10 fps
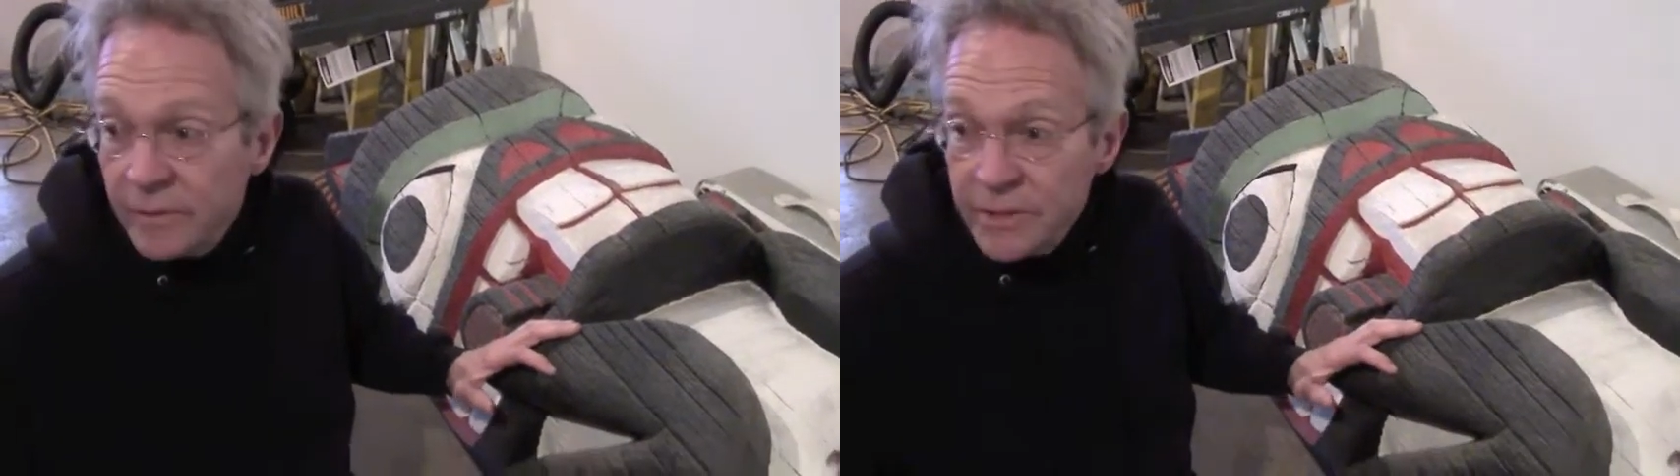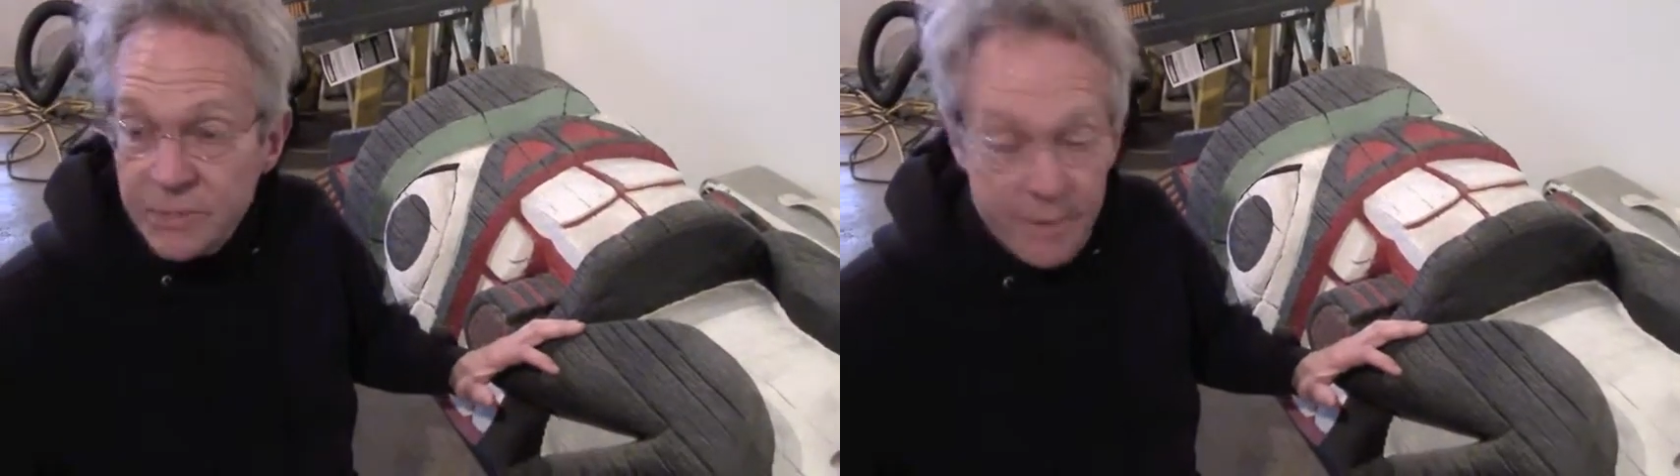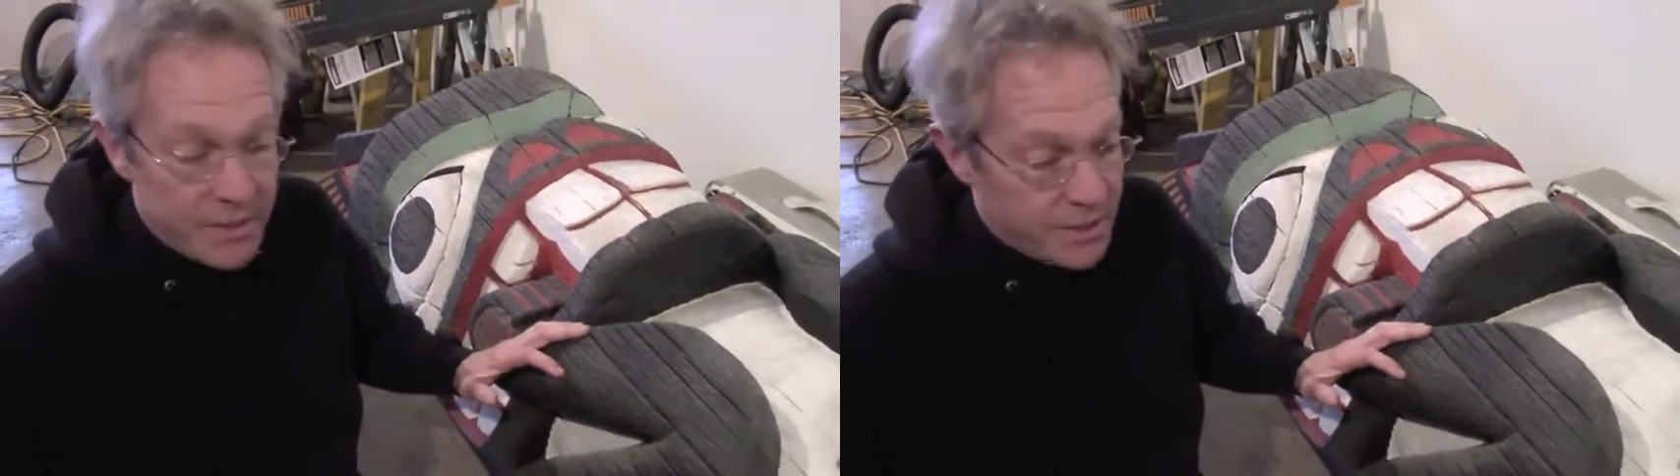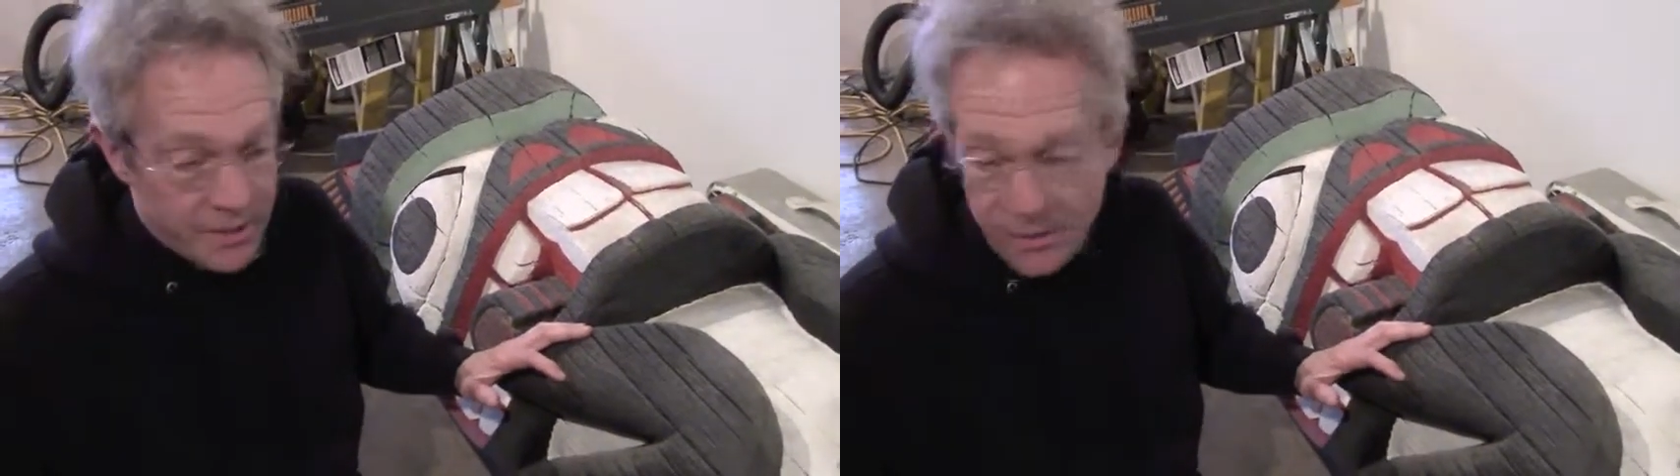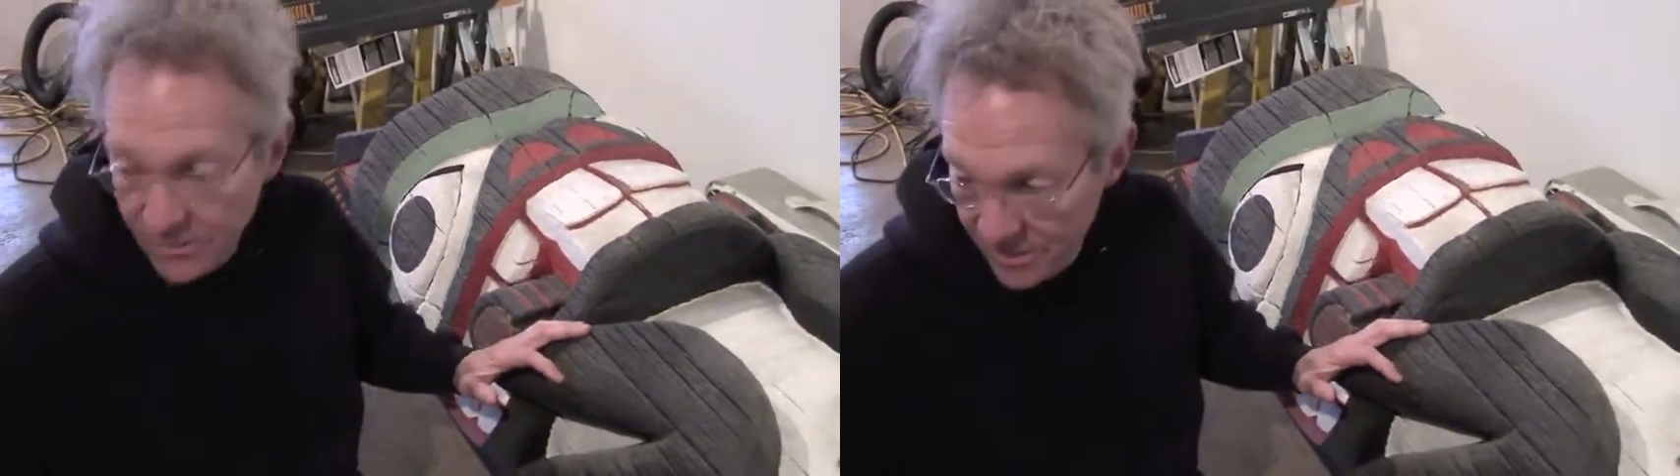this space
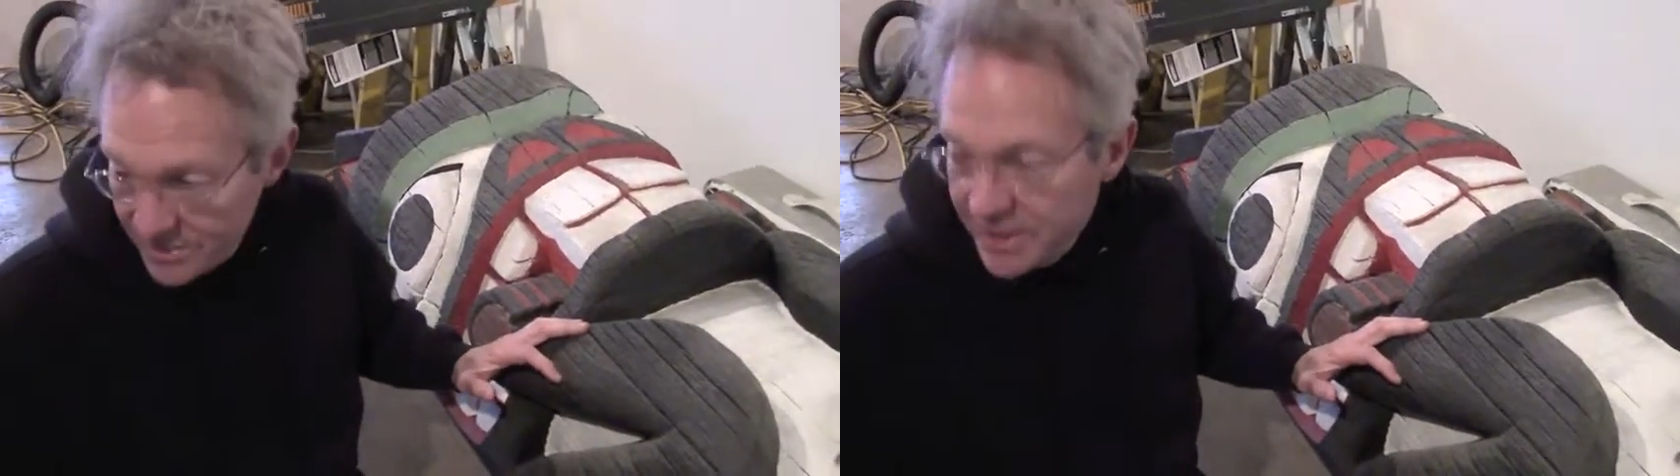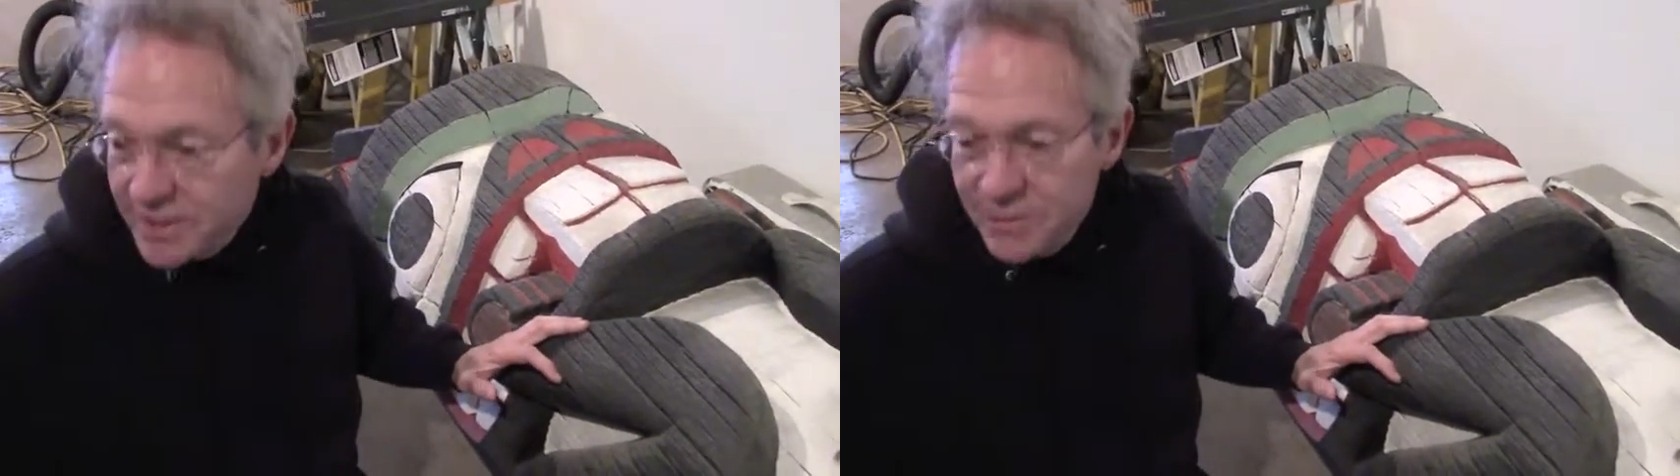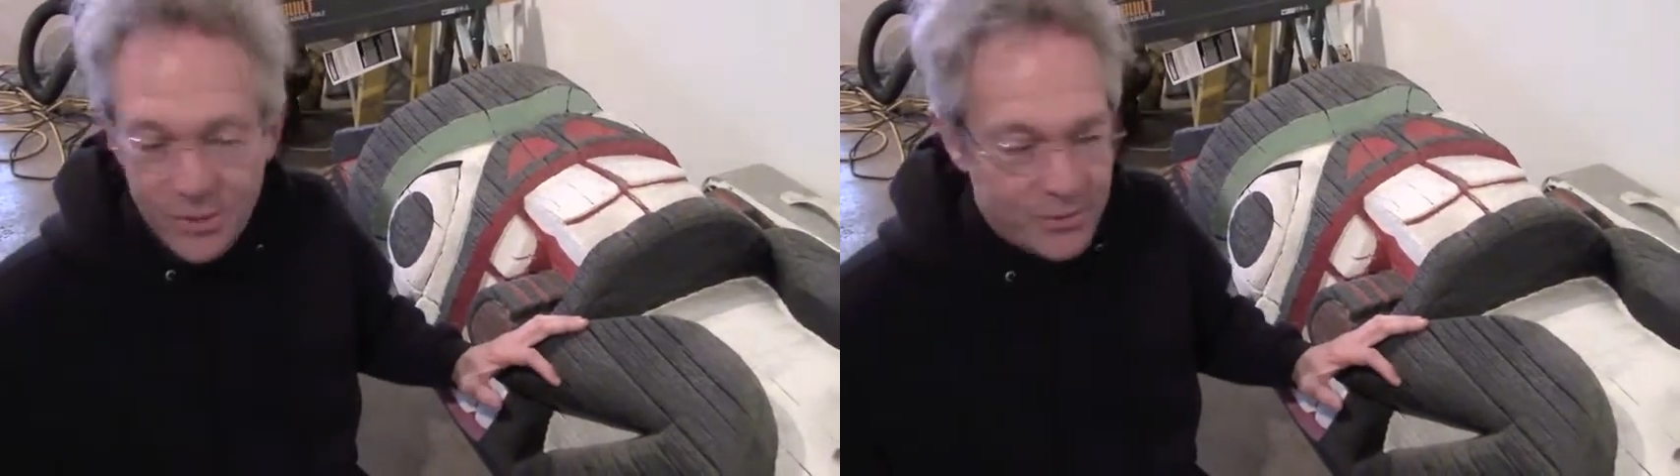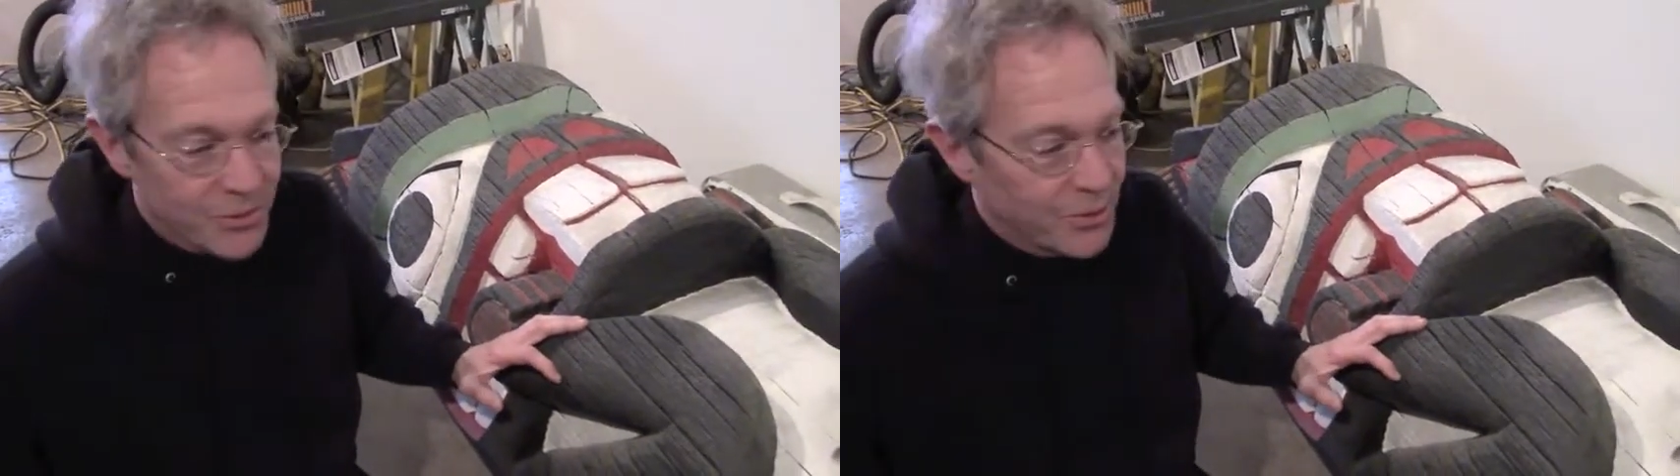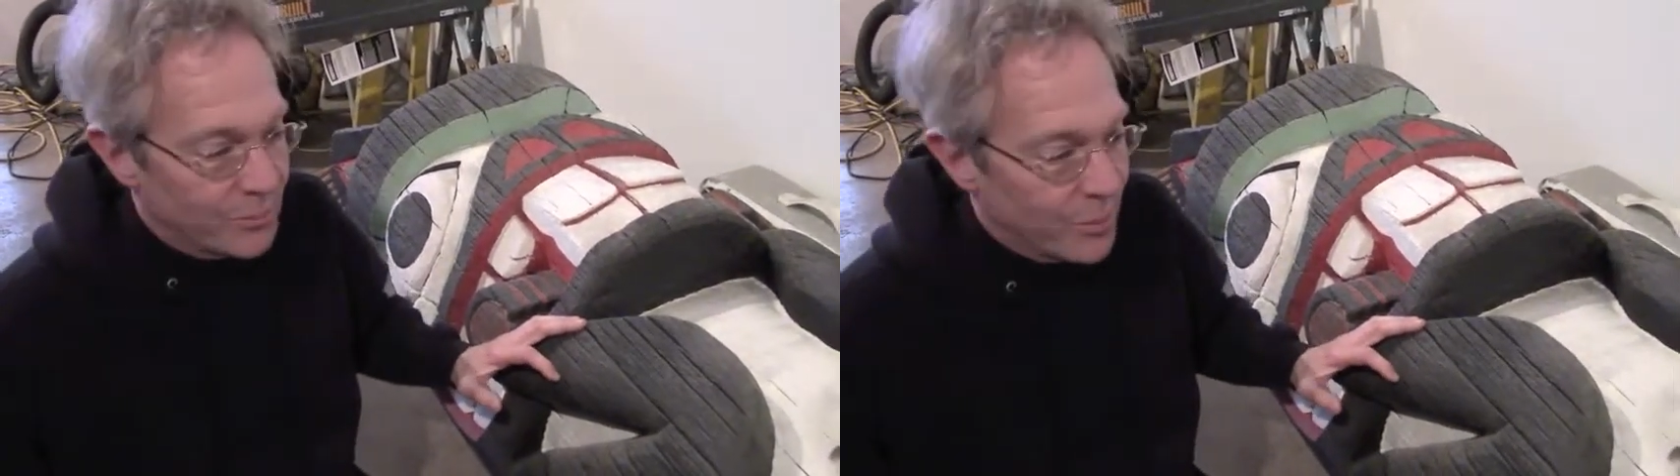here alongside some other
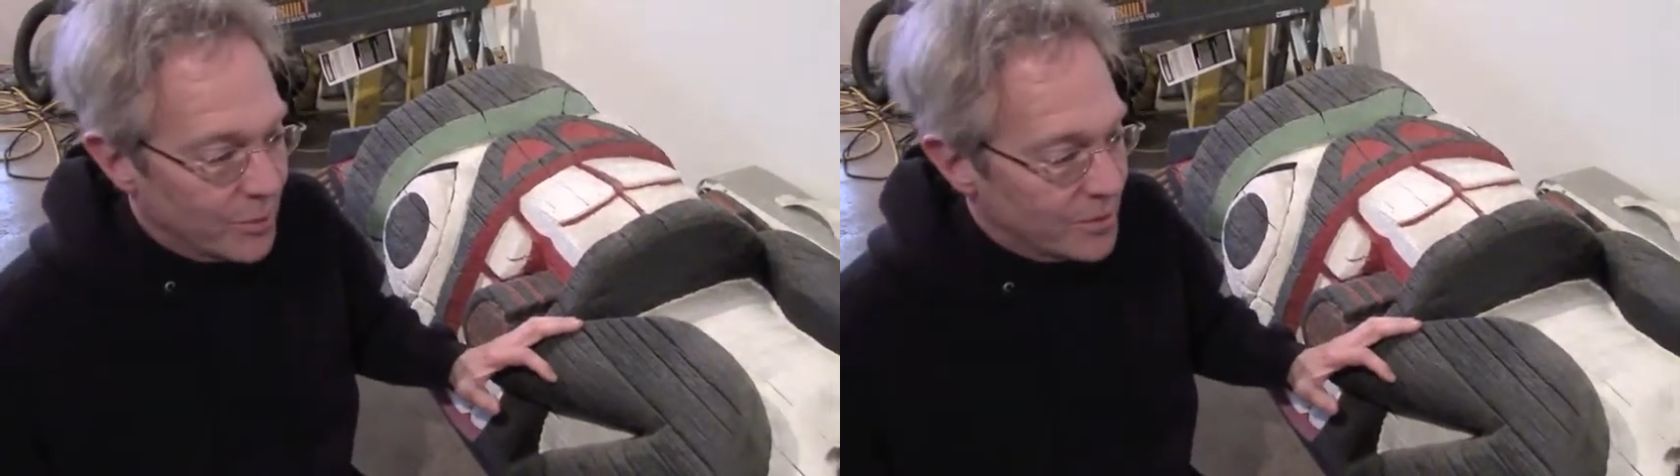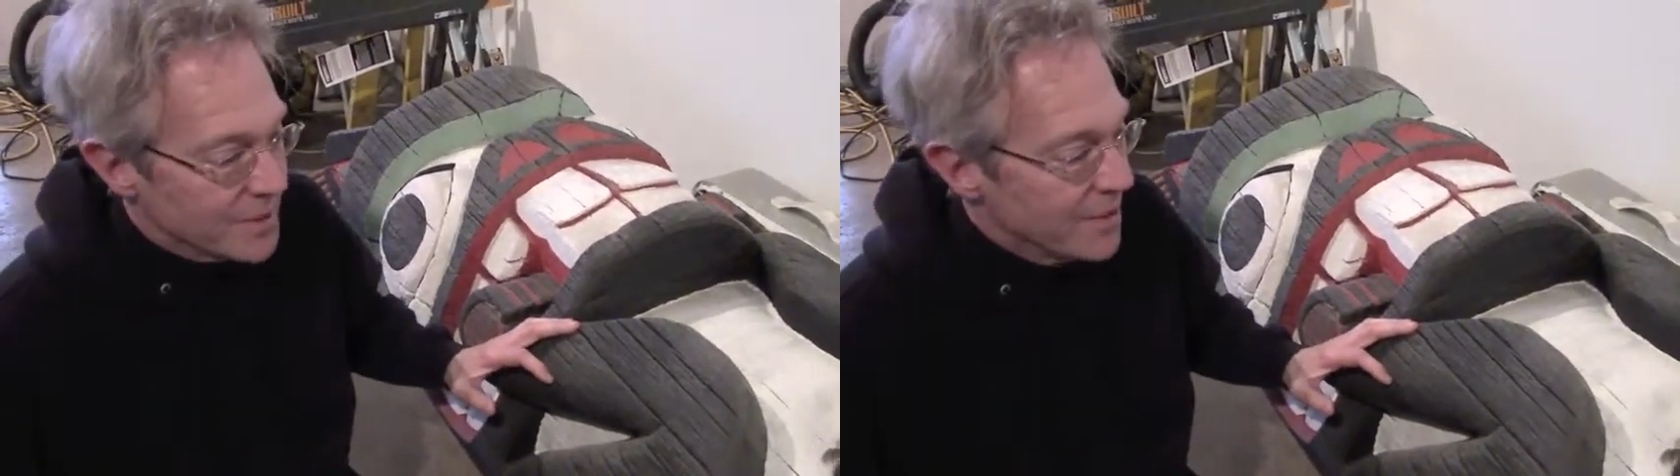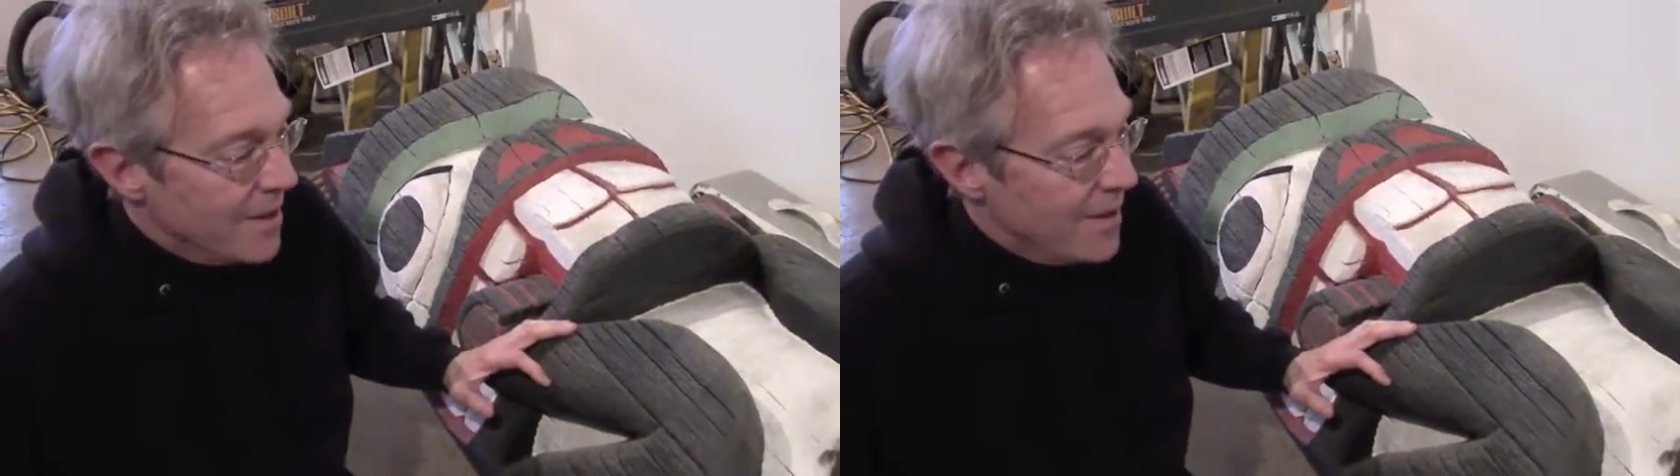totem poles,